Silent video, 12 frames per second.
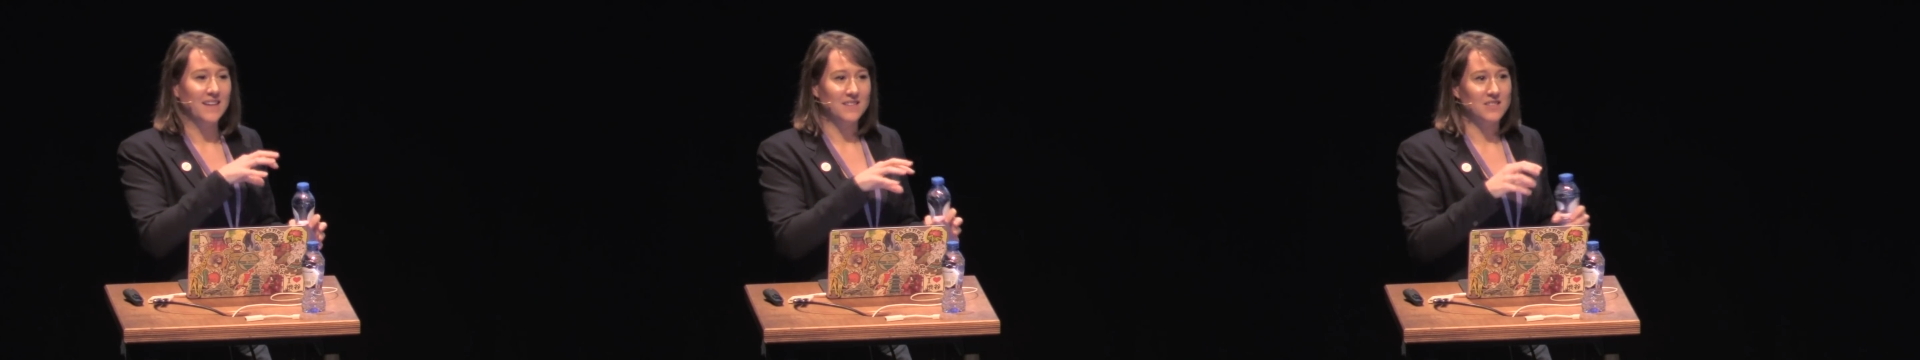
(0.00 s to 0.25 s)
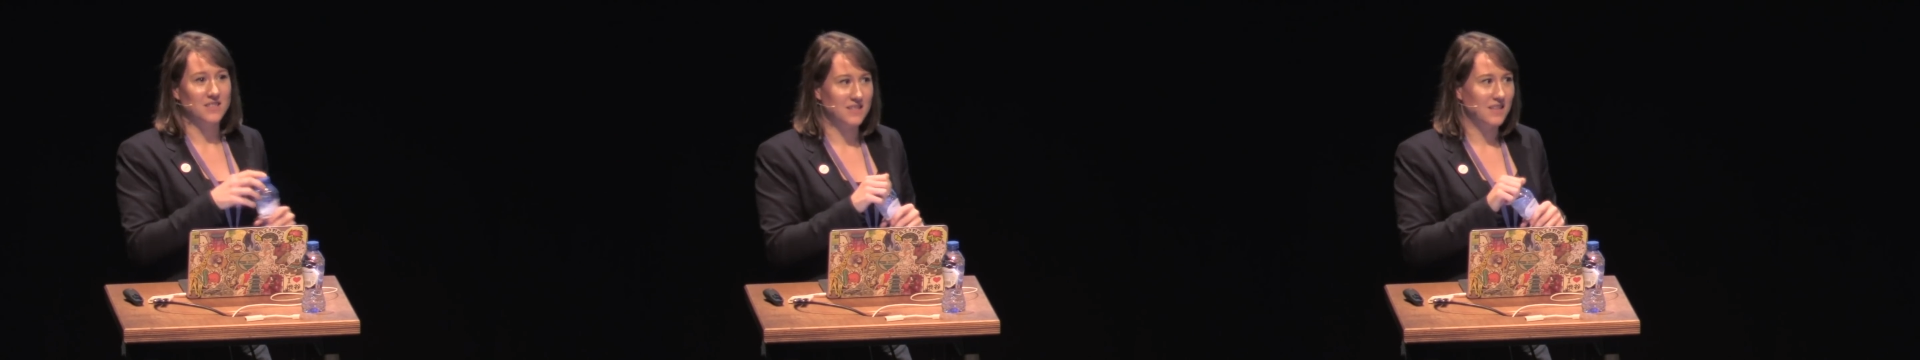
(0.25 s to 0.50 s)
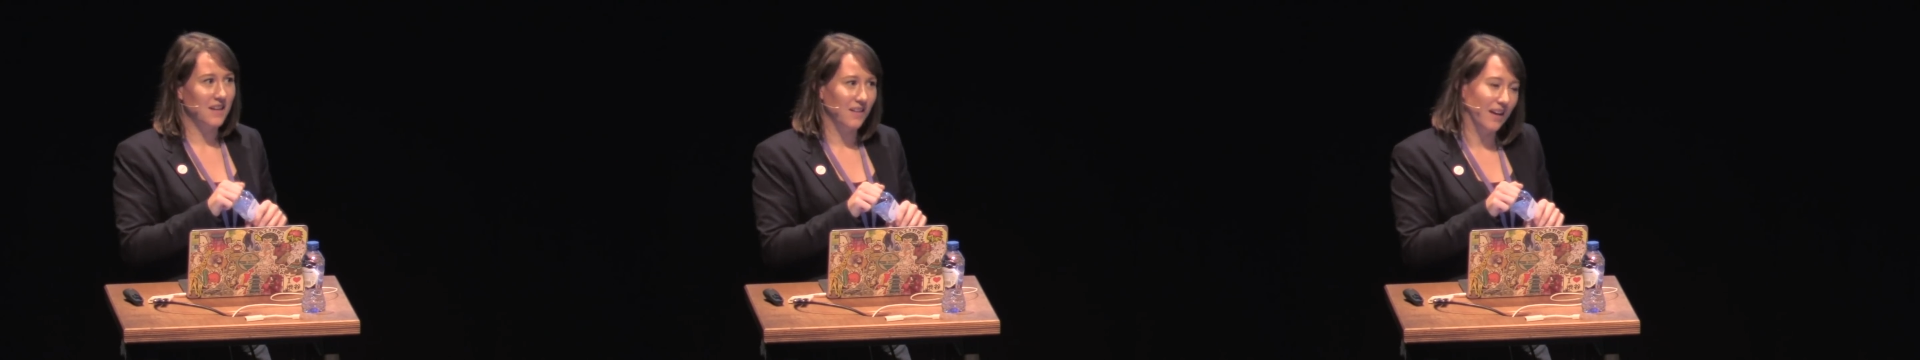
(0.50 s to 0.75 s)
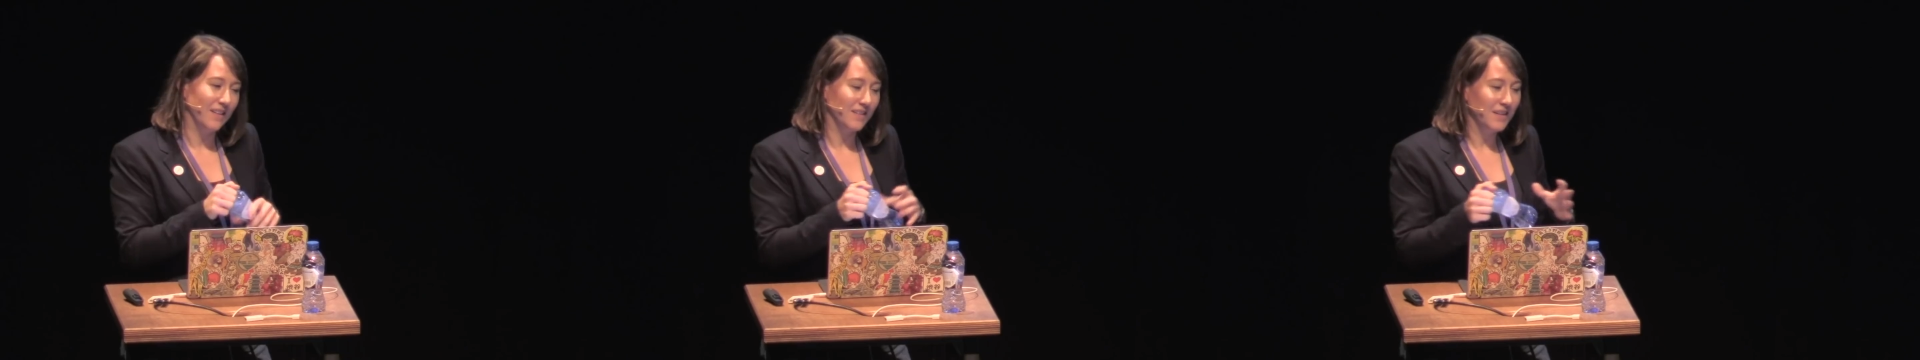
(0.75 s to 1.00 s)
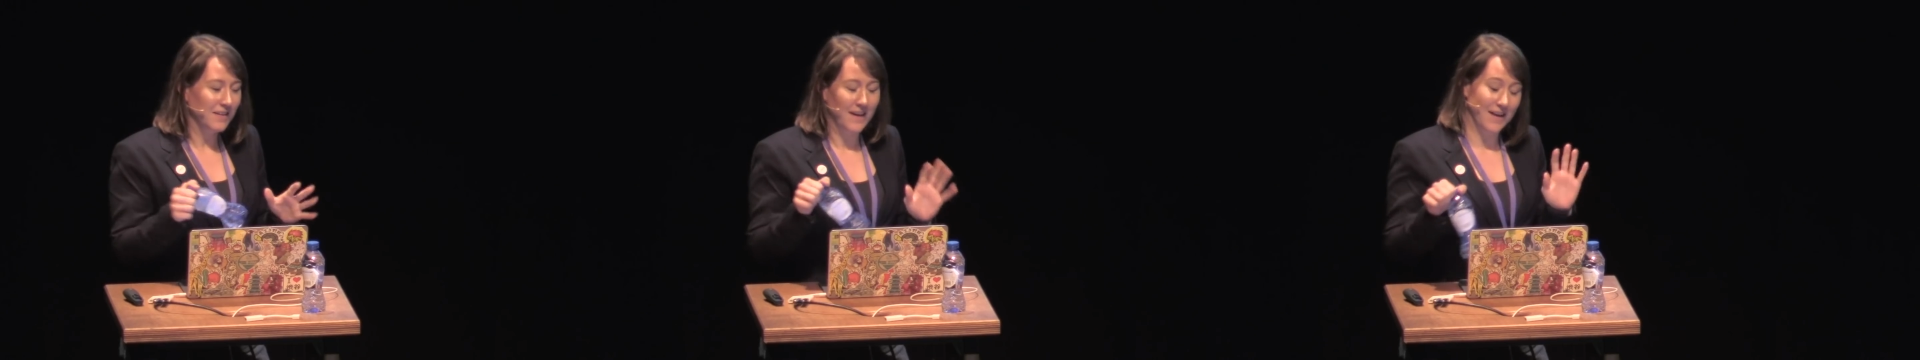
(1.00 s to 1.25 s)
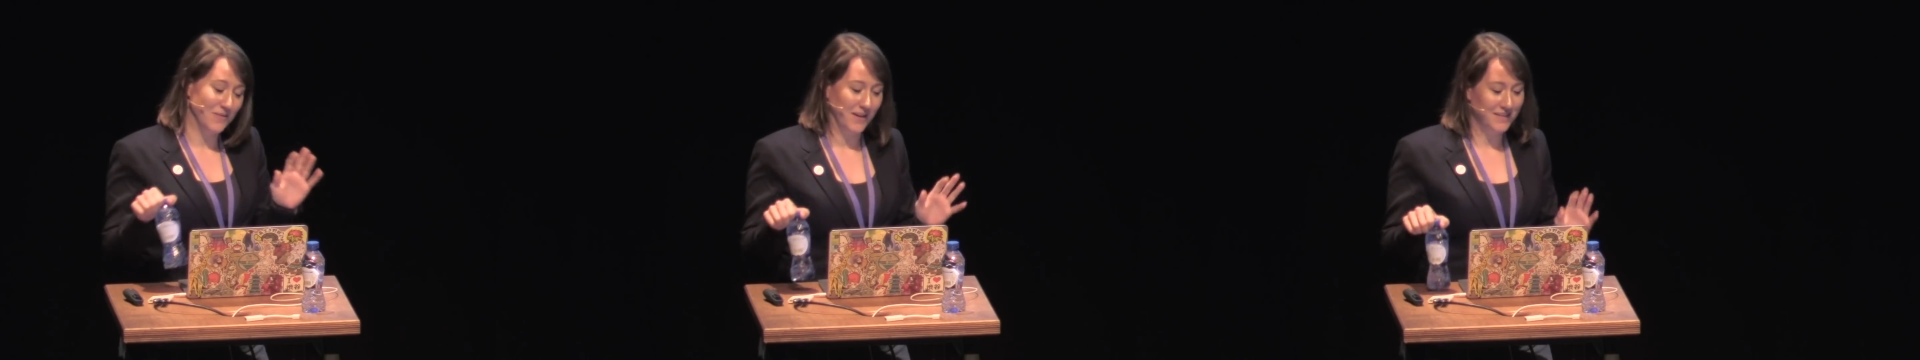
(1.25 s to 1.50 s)
It's just like,
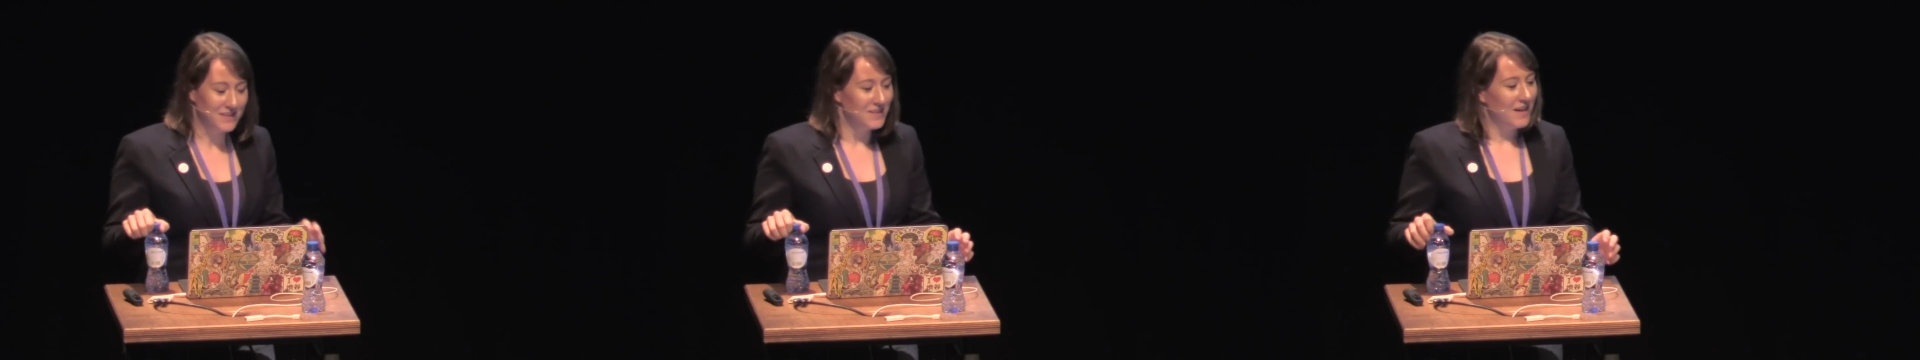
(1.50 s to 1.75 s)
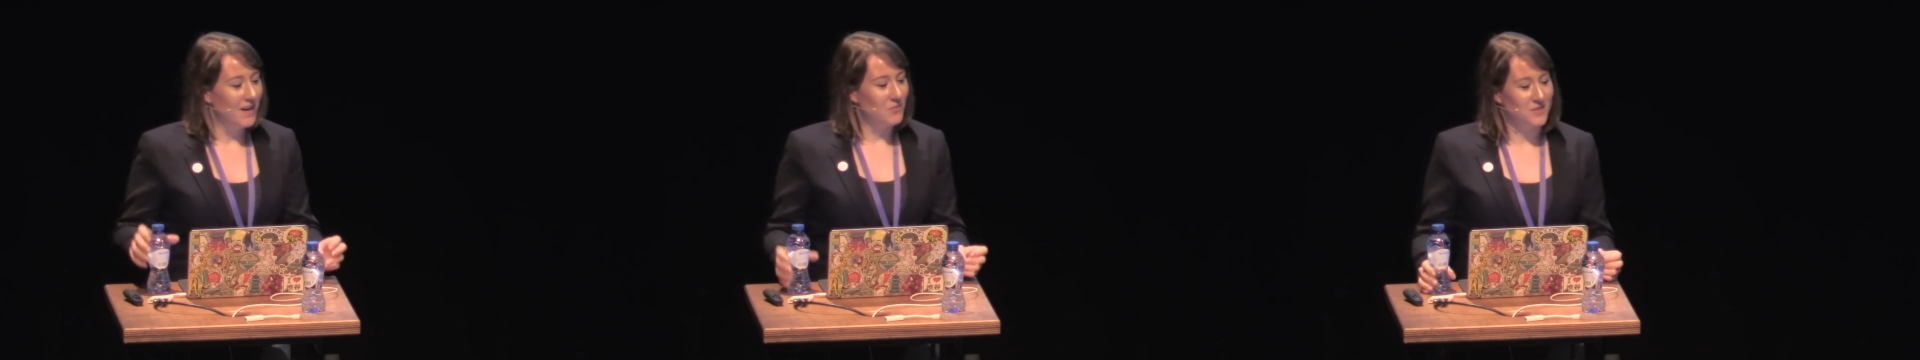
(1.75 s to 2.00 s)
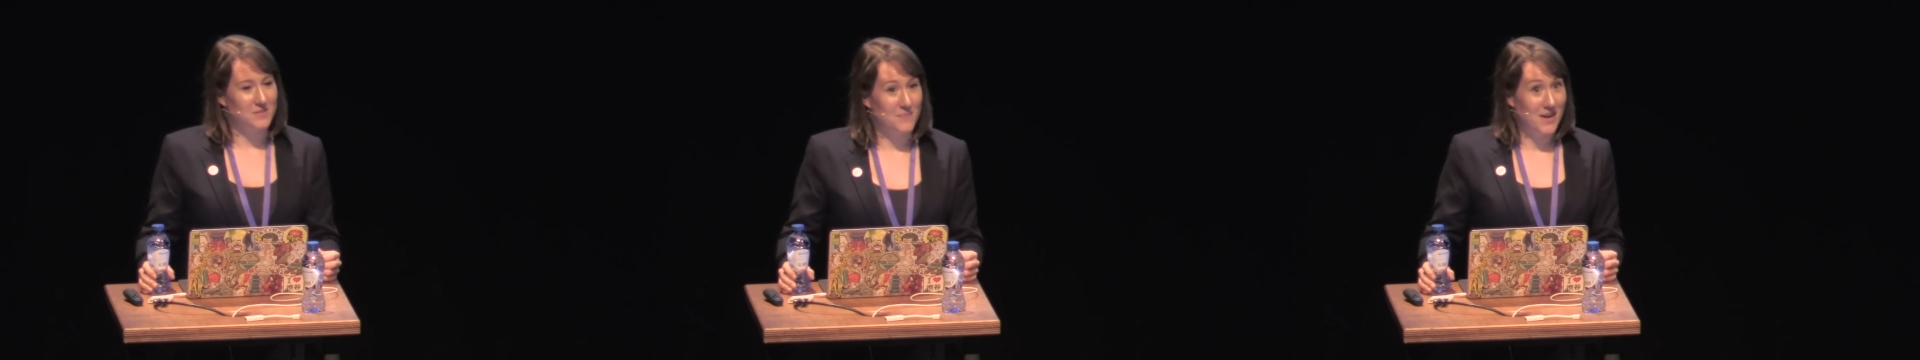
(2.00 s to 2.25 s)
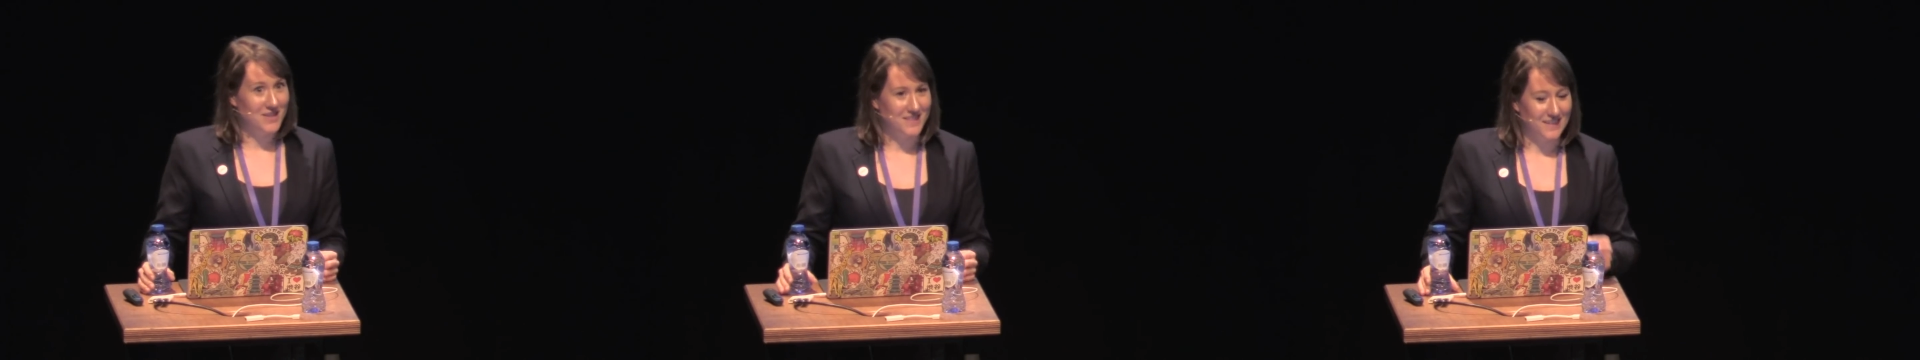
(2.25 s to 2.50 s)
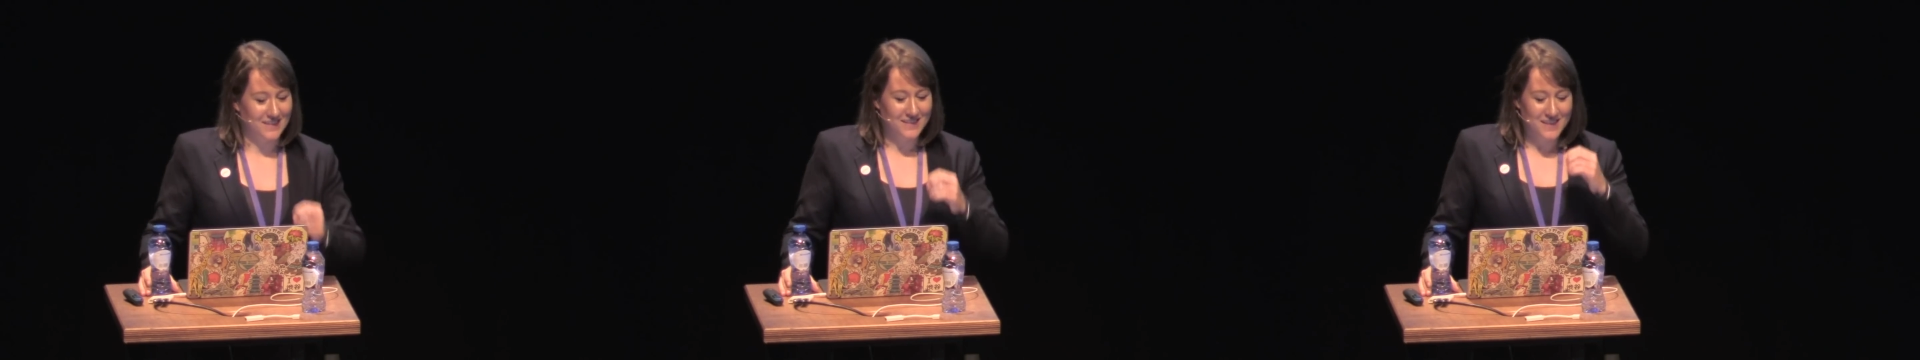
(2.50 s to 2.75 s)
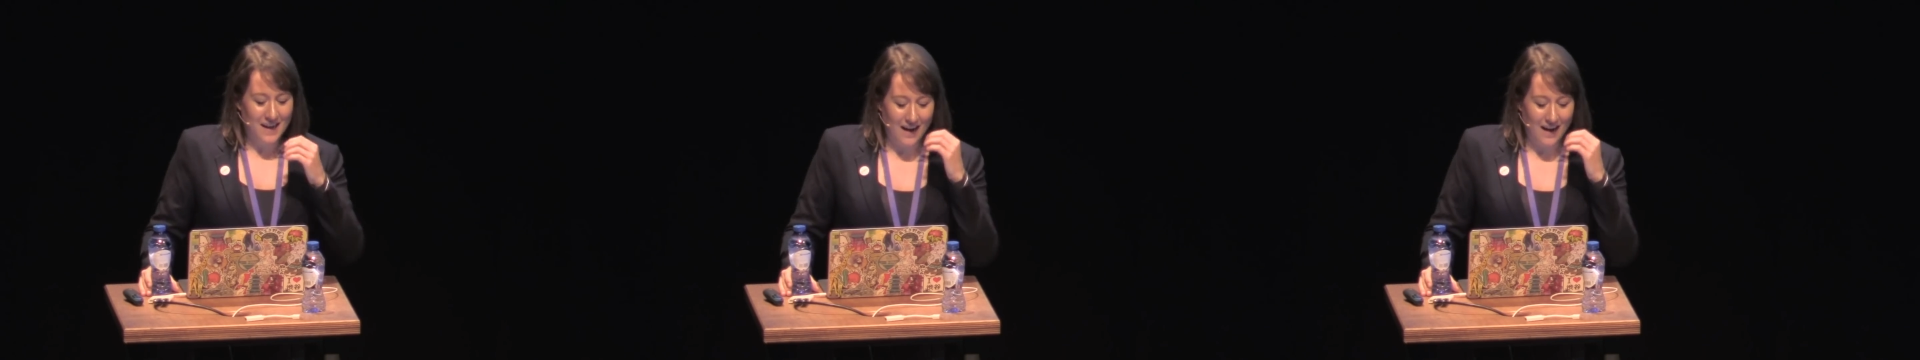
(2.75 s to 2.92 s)
anyway, it was embarrassing.